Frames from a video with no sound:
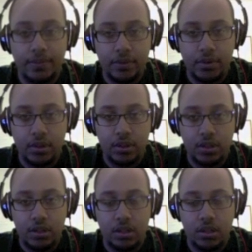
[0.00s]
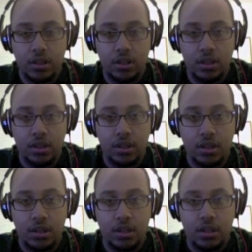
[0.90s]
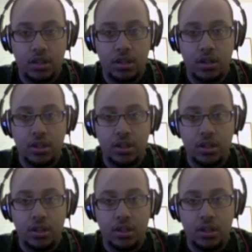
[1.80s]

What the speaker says: (silence)